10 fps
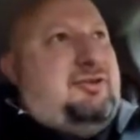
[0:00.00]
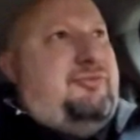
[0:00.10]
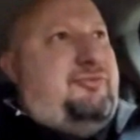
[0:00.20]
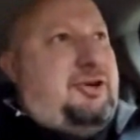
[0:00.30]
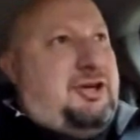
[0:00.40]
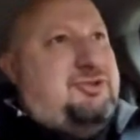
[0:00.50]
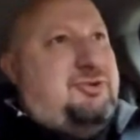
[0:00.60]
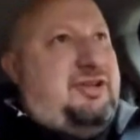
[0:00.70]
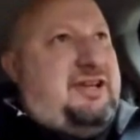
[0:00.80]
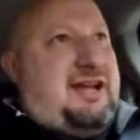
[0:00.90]

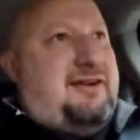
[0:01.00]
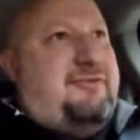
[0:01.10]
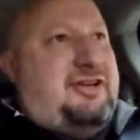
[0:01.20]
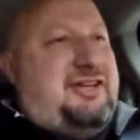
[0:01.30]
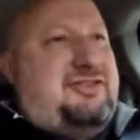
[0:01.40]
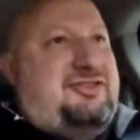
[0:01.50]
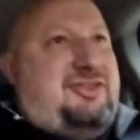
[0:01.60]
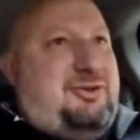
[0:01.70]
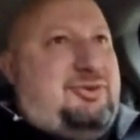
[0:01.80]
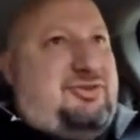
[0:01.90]
virtually every
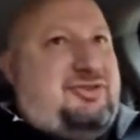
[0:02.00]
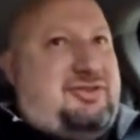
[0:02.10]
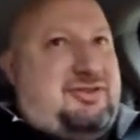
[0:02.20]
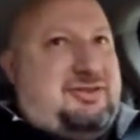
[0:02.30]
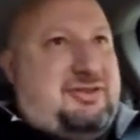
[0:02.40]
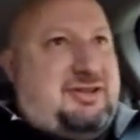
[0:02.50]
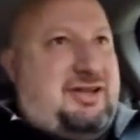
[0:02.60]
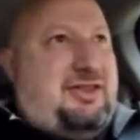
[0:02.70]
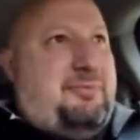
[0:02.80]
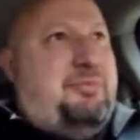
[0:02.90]
excuse
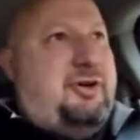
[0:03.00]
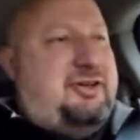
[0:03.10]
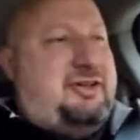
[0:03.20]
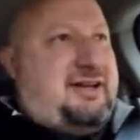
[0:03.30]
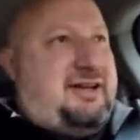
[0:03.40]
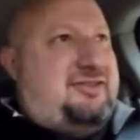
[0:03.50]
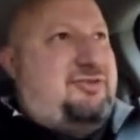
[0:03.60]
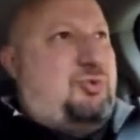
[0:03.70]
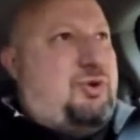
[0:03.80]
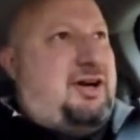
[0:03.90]
in the book
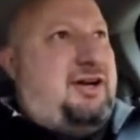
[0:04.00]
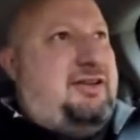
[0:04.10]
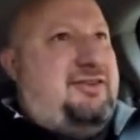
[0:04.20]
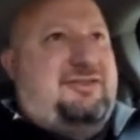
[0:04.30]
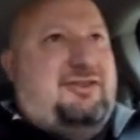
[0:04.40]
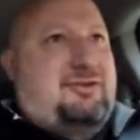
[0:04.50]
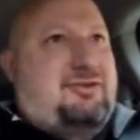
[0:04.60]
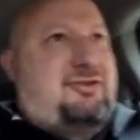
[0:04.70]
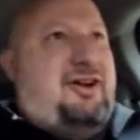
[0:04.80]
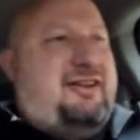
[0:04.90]
as to why the
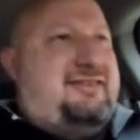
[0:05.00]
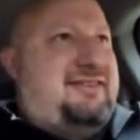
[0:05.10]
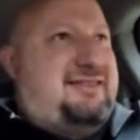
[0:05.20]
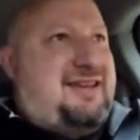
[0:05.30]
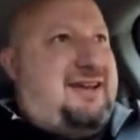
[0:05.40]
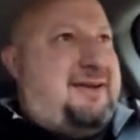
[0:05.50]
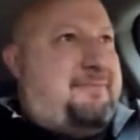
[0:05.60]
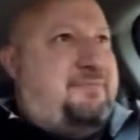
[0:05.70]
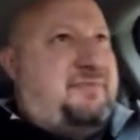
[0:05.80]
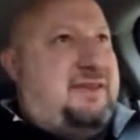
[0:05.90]
Steelers lost this
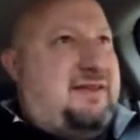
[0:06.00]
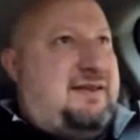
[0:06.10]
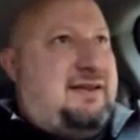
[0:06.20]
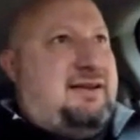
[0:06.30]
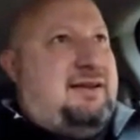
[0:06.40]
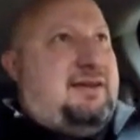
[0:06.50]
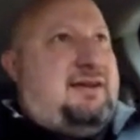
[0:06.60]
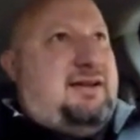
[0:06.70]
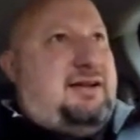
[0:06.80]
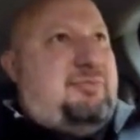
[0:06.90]
game.
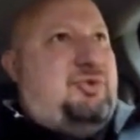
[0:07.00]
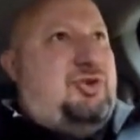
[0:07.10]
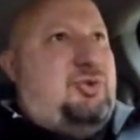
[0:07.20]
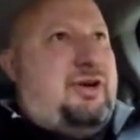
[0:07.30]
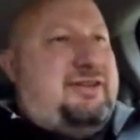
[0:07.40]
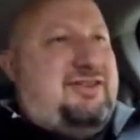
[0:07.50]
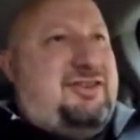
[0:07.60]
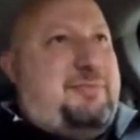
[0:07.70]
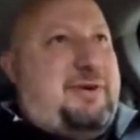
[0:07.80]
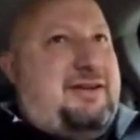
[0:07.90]
And I'm going
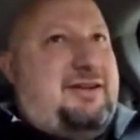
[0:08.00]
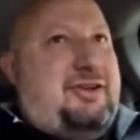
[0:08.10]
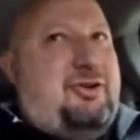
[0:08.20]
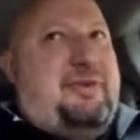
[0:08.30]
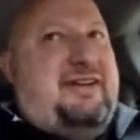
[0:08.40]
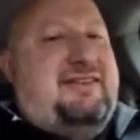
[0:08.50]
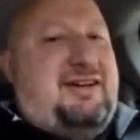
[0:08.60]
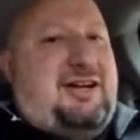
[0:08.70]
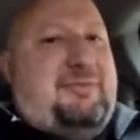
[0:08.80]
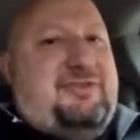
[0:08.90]
to spend a little bit of
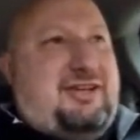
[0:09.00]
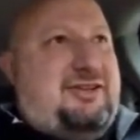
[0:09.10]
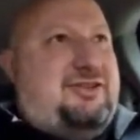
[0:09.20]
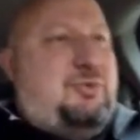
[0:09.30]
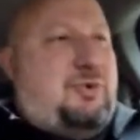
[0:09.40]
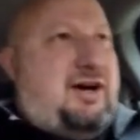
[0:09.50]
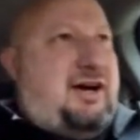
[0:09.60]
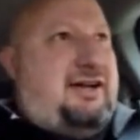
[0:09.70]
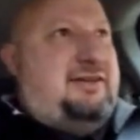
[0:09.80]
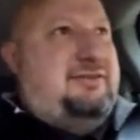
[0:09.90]
time telling you
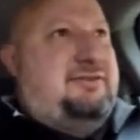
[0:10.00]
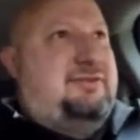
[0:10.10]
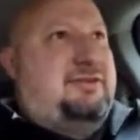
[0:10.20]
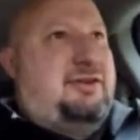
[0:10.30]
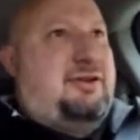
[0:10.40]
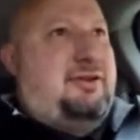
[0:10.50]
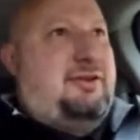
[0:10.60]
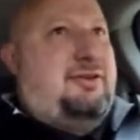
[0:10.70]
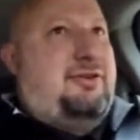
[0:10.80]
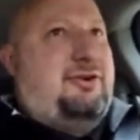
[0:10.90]
why
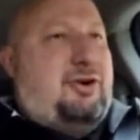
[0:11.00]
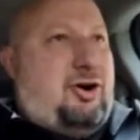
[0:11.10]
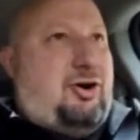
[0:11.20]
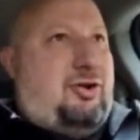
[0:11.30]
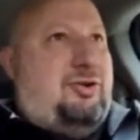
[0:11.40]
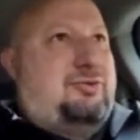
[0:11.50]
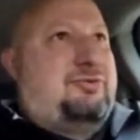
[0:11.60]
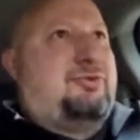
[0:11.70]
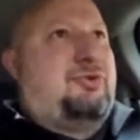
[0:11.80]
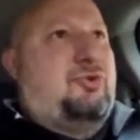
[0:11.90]
they're
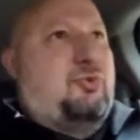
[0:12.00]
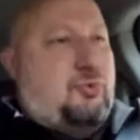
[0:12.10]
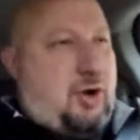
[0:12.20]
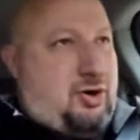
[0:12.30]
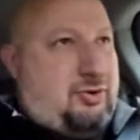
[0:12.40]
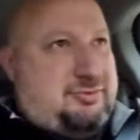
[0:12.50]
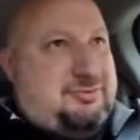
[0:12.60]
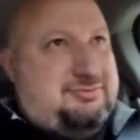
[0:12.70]
all wrong.